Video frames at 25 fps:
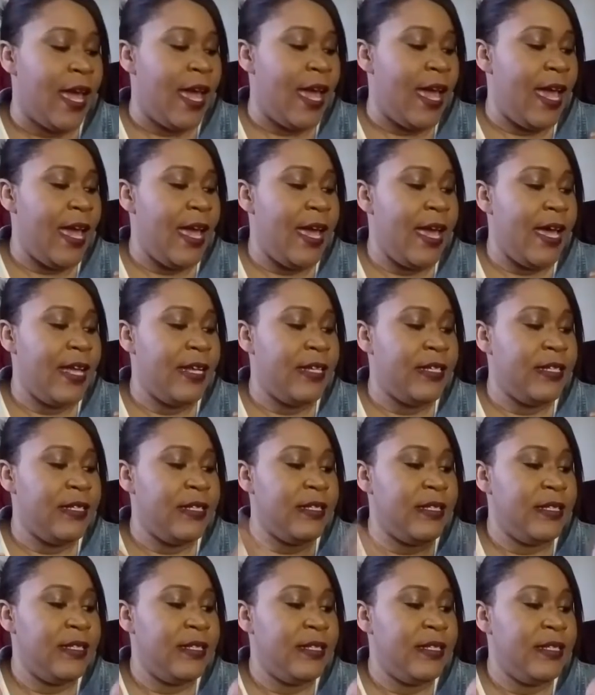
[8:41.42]

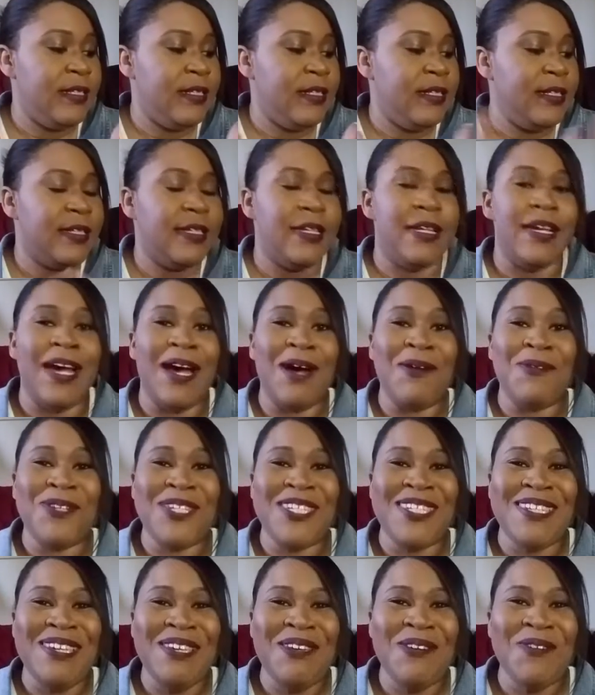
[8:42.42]
and I will
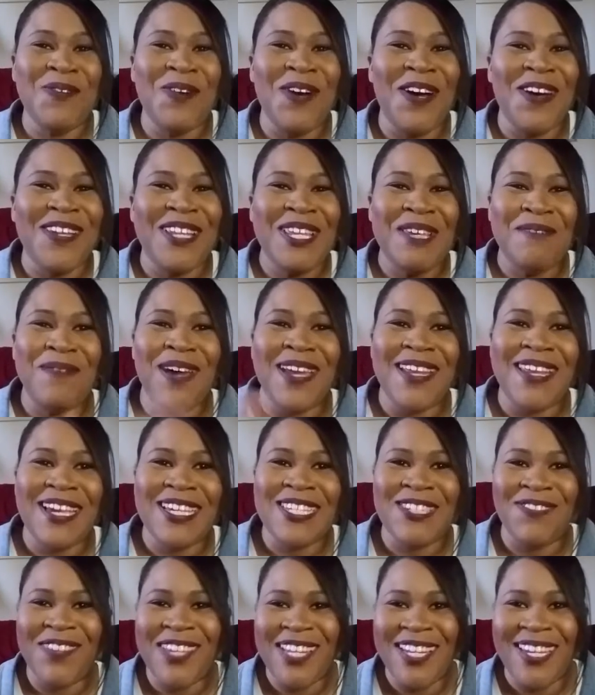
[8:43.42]
see you all in my
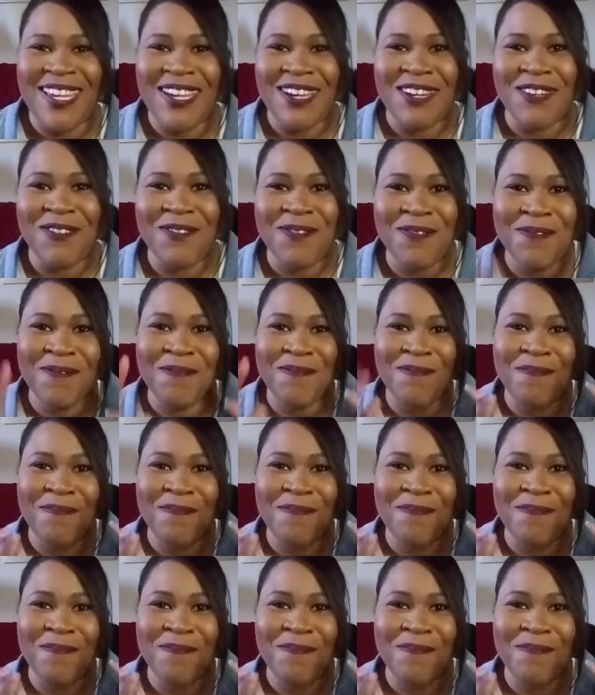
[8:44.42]
next video.